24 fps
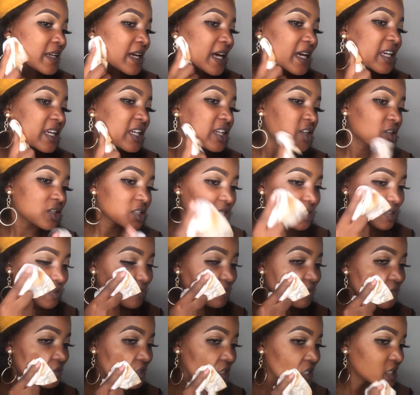I don't
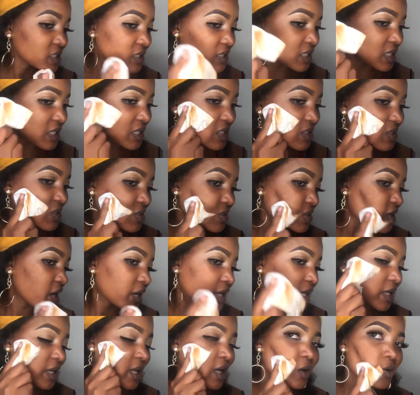feel
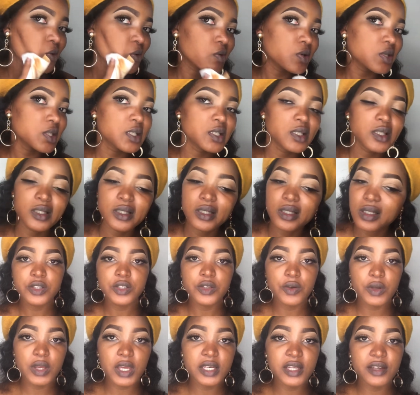dried out. So
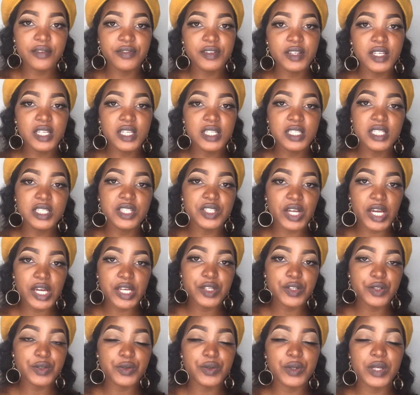you can definitely try it
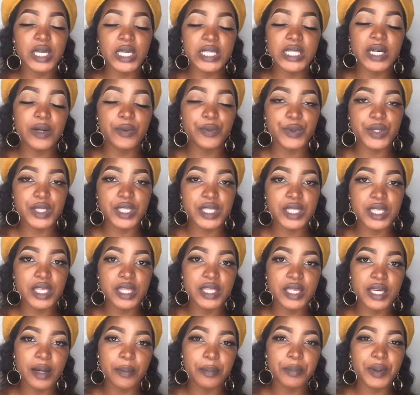together with
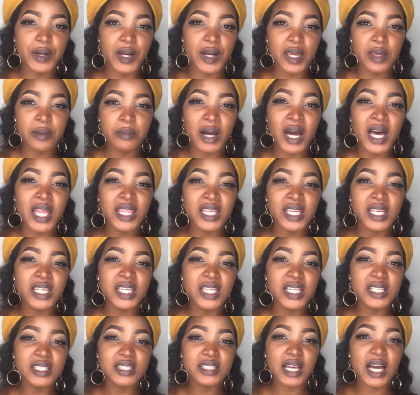their primer, the
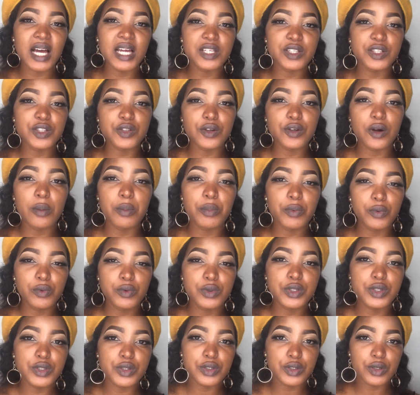Nyx Cant
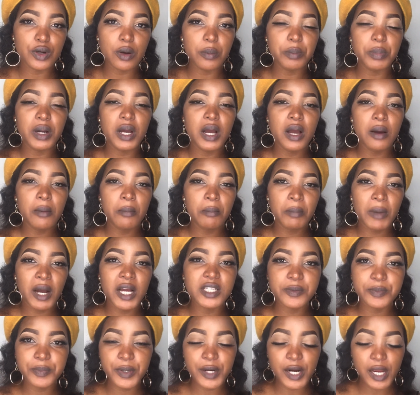Wont
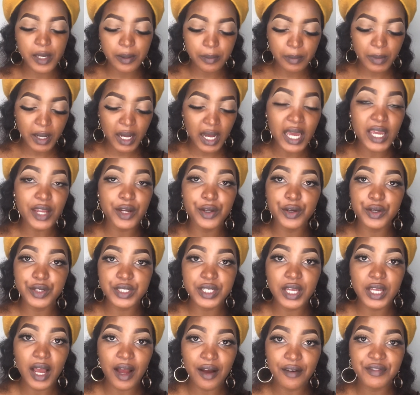matte primer. I don't
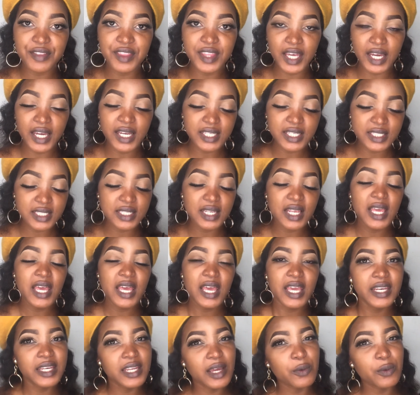have that,
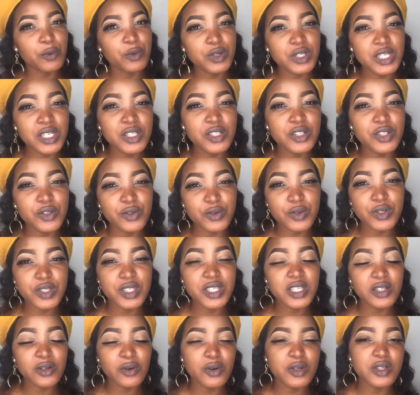and I wouldn't use
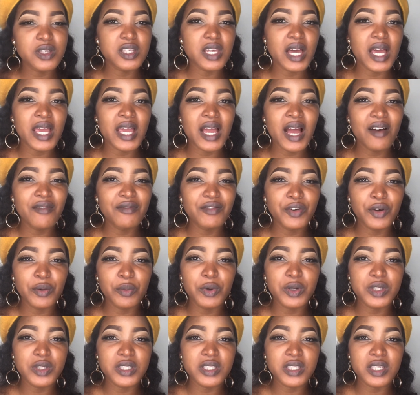it because I have
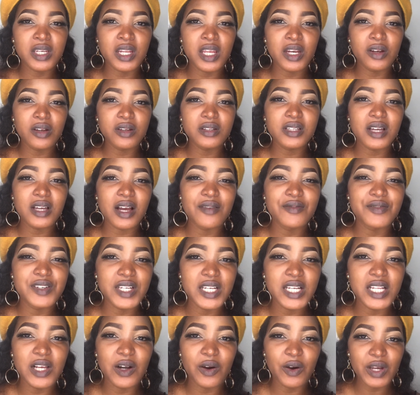normal skin. I don't have
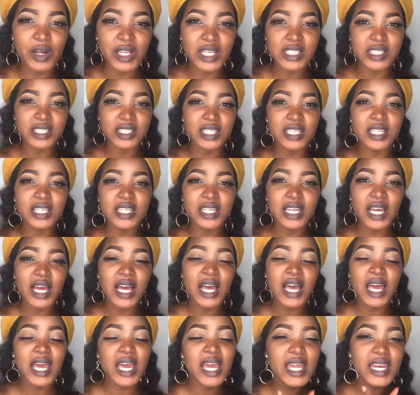really oily skin,
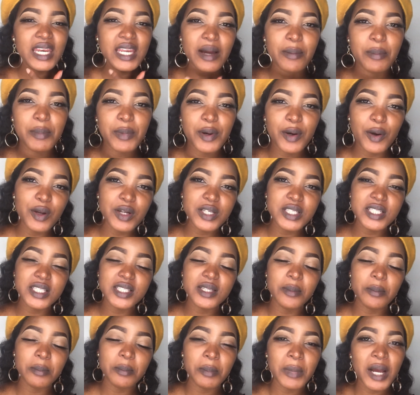and I'm not
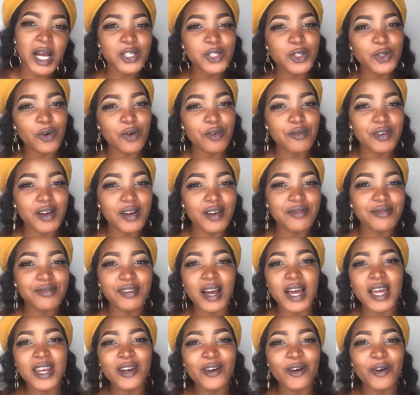much of a
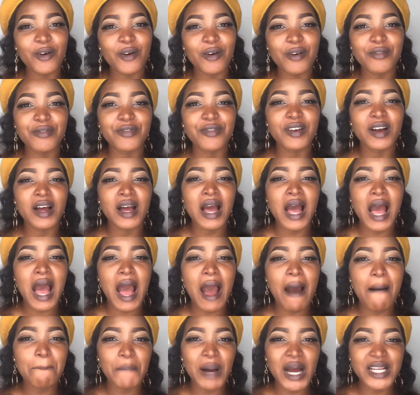fan of
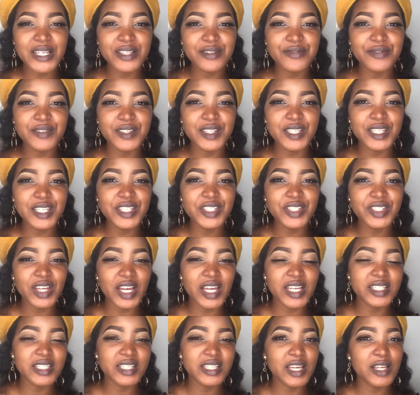a matte finish.
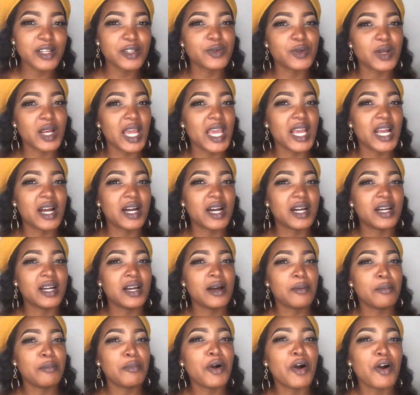I tend to like
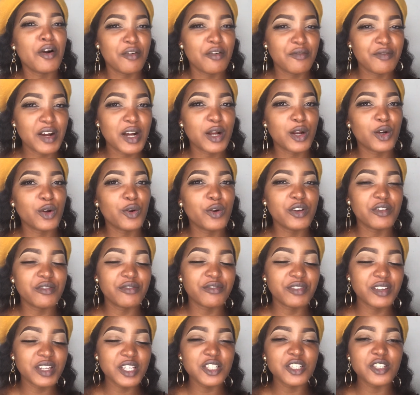more of a glowy
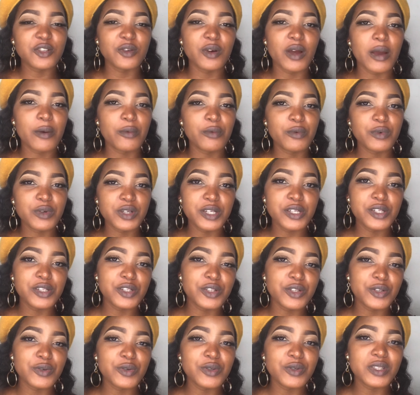finish, so I
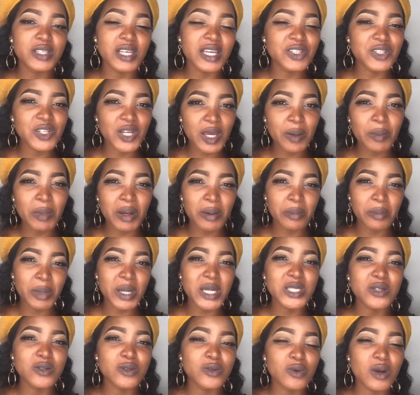wouldn't use. I try my
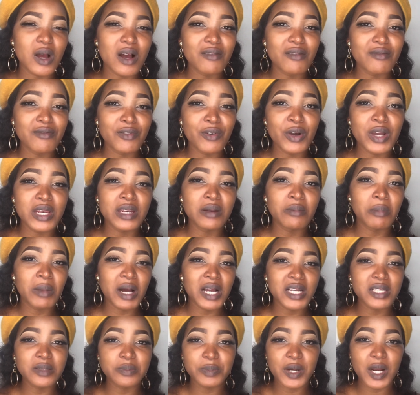best to avoid
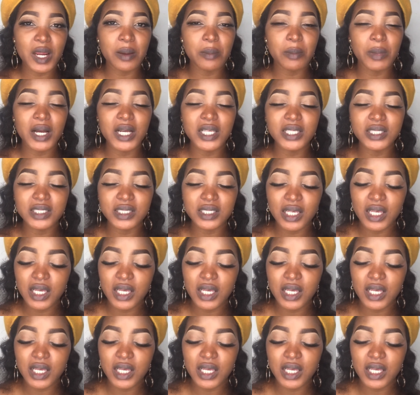matte primers.